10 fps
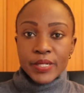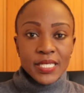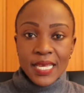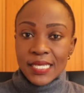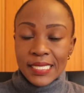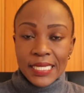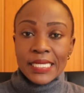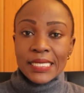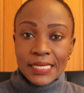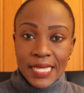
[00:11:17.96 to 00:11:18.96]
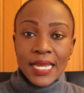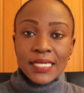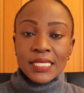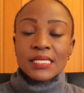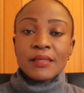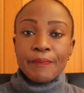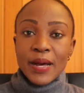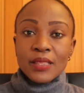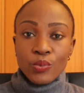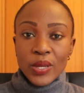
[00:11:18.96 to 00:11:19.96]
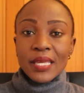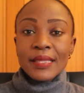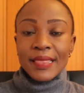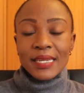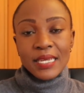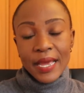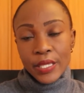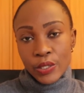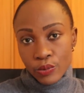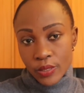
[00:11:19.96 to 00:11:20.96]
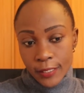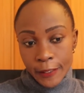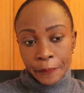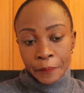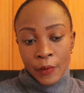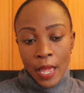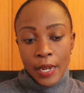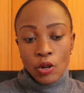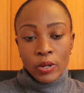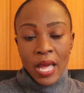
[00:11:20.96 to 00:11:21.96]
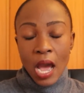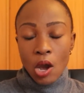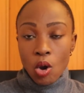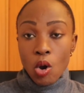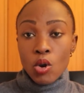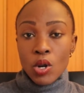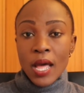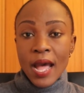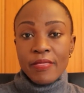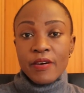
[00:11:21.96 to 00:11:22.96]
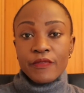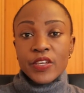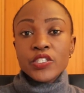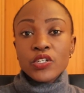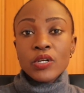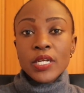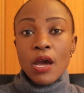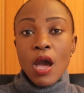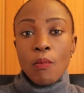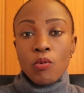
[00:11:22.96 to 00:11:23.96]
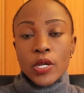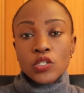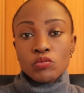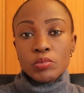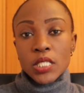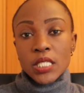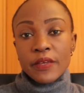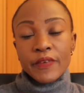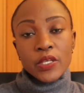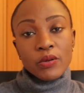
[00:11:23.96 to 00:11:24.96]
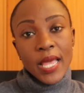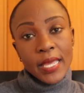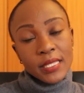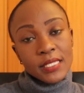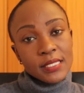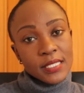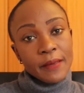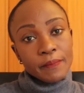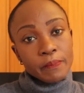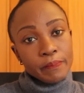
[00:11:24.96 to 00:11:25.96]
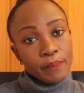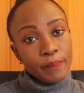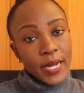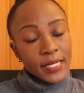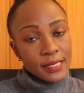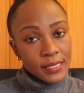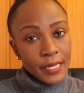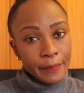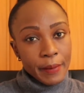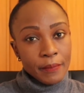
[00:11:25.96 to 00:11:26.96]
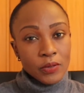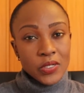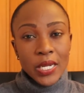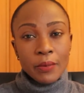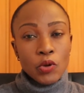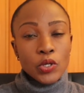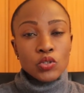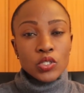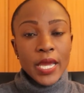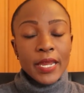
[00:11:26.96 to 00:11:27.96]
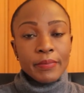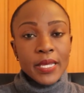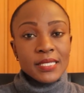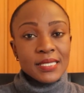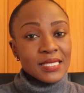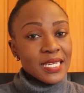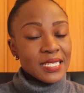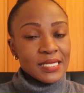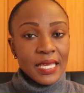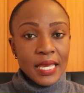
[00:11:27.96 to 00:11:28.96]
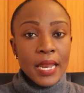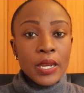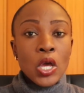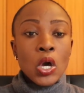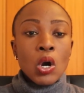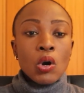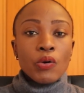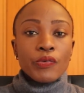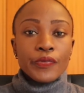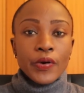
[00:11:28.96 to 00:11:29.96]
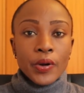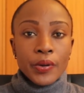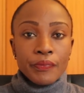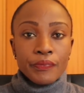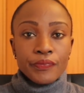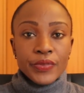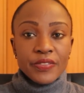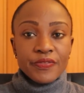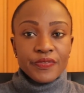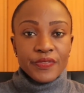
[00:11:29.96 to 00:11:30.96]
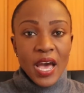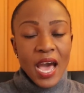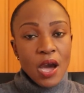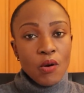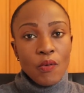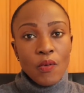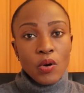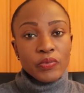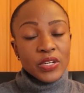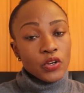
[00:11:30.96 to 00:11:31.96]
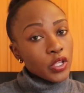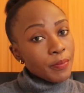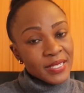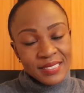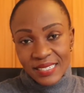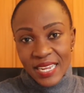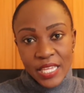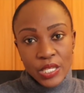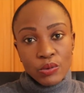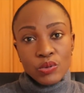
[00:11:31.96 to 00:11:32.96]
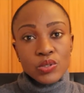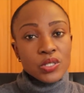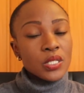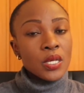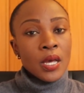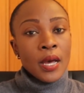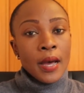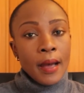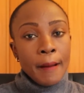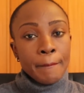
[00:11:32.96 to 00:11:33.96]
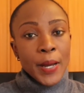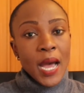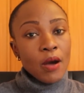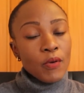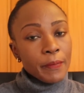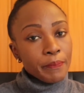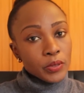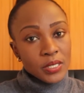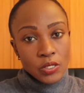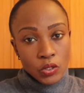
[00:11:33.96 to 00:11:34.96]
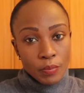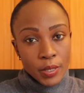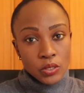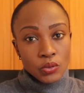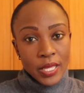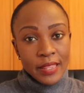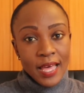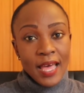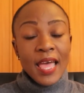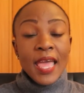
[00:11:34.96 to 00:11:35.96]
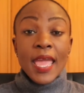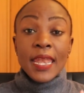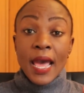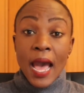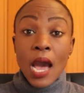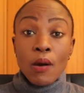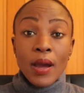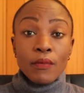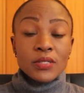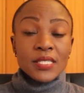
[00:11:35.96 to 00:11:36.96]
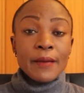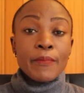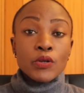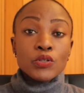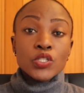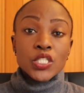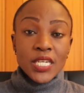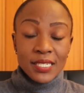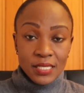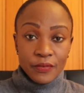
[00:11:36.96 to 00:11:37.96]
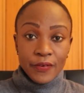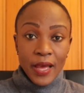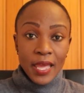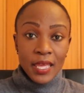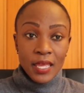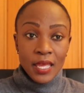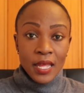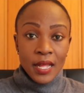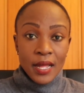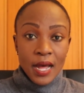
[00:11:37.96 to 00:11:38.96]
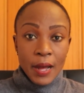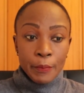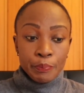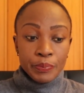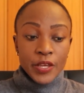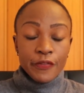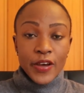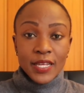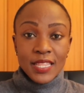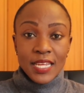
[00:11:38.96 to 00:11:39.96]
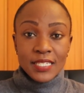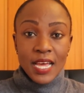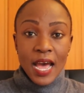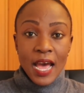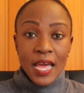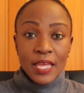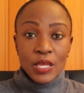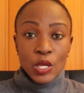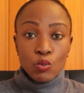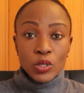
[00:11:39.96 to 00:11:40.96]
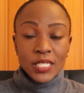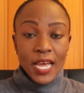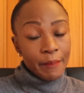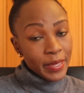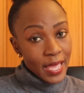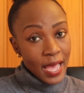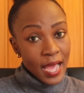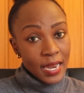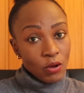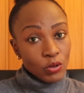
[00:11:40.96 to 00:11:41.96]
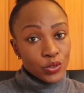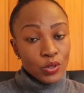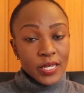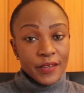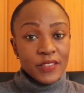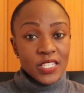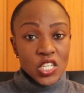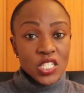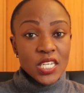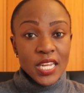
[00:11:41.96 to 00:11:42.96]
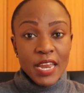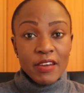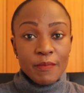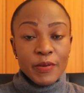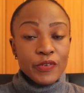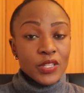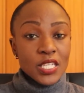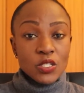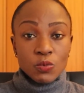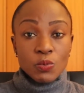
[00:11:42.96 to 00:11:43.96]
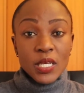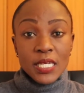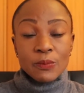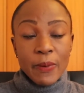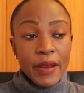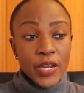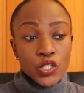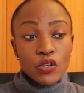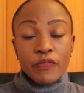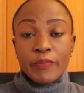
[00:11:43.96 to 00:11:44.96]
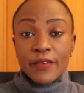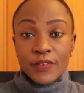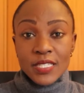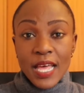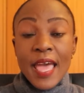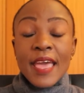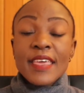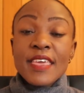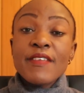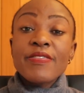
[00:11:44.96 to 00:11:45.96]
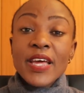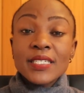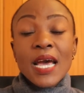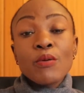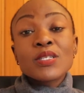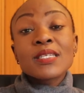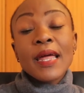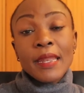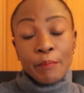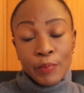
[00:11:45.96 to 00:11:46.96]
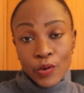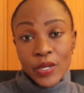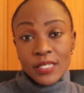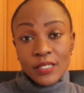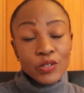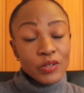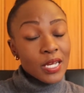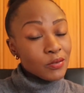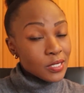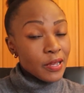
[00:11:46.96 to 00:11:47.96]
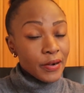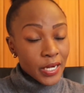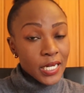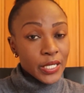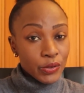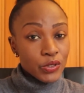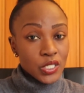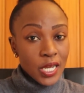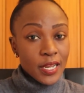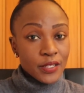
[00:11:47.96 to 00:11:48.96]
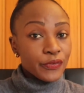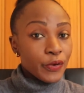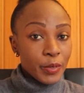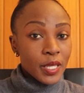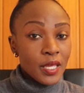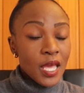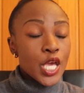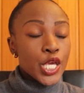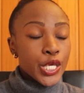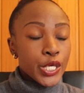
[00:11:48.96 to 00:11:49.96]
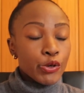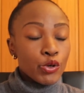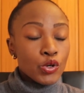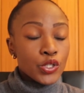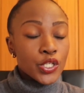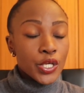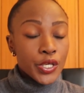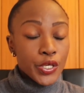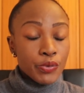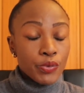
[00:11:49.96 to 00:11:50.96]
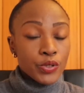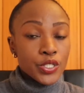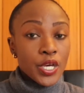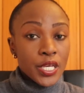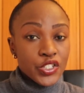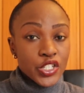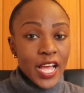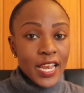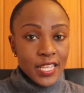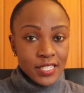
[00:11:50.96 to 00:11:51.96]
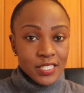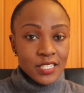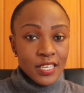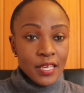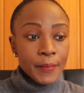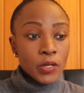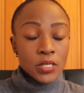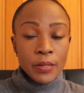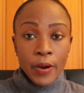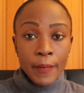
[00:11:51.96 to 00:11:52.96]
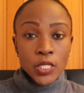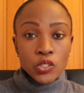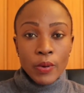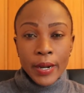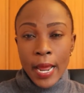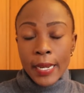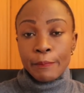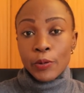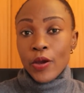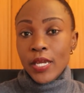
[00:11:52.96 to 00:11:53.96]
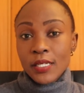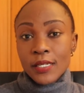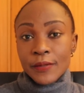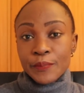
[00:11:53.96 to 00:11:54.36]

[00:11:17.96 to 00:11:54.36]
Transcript: precisely that is the pathway that i used and on a whole other video now i'm going to be giving you like the step by step i'm trying going to try and be as detailed as i can of uh, the how uh, the documents that i used um, how I put the documents together and how I was able to justify um, the fact that I would come here and also leave the Schengen area before the expiration of my visa given that I was unemployed. You know that was a really huge challenge for me. Huge, huge challenge. Because the moment you are unemployed,